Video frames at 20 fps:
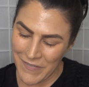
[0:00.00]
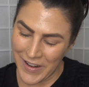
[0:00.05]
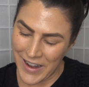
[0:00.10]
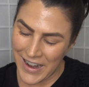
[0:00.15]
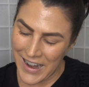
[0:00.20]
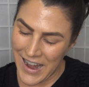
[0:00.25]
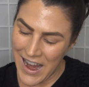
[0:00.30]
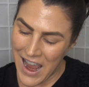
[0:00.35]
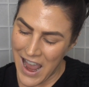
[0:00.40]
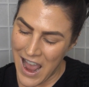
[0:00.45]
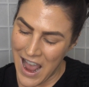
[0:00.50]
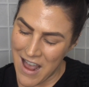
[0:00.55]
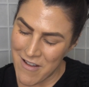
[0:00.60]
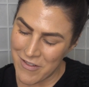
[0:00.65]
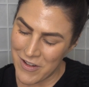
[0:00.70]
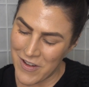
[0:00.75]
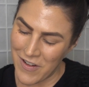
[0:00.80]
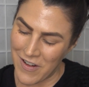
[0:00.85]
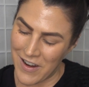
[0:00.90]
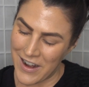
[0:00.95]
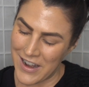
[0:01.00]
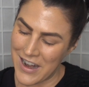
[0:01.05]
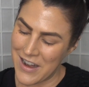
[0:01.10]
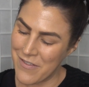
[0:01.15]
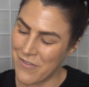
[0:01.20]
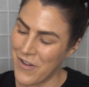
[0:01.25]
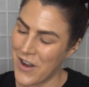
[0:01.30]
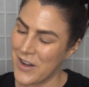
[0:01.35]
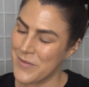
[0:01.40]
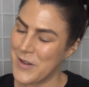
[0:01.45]
we have got in
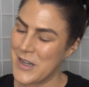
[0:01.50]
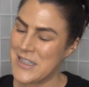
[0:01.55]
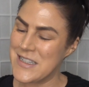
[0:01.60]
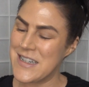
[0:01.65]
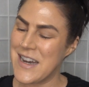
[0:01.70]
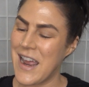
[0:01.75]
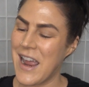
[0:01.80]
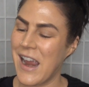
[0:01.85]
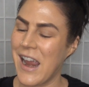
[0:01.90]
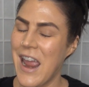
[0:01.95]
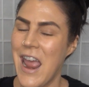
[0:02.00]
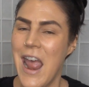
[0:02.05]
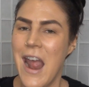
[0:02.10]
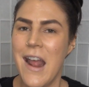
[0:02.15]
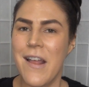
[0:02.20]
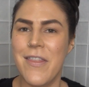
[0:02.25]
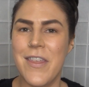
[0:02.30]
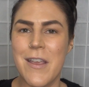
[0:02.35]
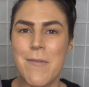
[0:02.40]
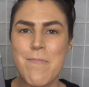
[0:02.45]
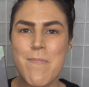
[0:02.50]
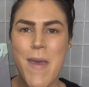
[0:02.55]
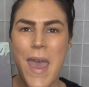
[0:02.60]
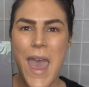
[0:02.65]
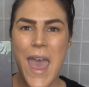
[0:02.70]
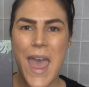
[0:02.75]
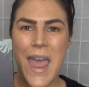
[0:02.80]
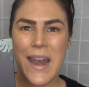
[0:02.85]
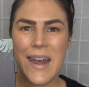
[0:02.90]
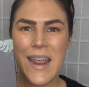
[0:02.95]
front of me today the
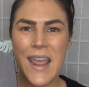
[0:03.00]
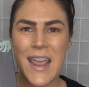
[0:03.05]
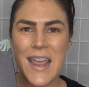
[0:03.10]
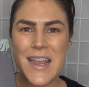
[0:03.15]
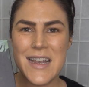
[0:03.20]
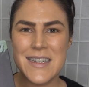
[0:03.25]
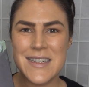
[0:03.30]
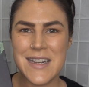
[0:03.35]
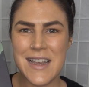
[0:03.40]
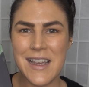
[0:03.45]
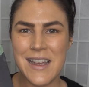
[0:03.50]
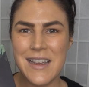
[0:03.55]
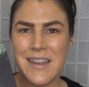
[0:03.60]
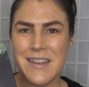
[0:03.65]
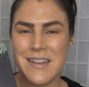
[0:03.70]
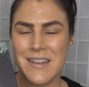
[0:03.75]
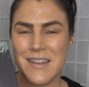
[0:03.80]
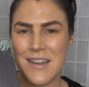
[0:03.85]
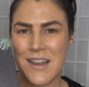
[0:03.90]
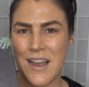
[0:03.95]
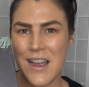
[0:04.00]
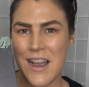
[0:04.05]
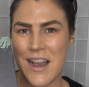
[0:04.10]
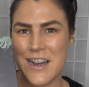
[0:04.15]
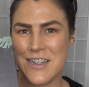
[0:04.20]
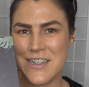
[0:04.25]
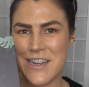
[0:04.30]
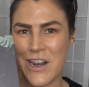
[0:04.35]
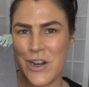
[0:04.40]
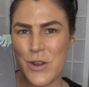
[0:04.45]
Man Eater
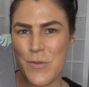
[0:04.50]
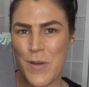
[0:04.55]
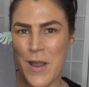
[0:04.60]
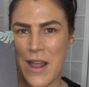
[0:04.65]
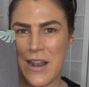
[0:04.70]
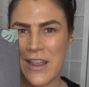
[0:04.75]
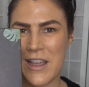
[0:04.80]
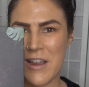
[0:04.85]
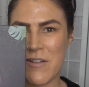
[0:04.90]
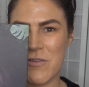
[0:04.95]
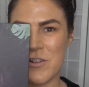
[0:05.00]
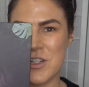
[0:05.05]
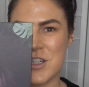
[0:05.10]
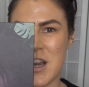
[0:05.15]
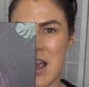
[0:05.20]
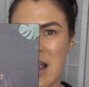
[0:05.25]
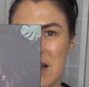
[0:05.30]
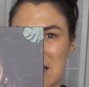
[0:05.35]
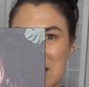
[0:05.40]
eyeshadow palette, which I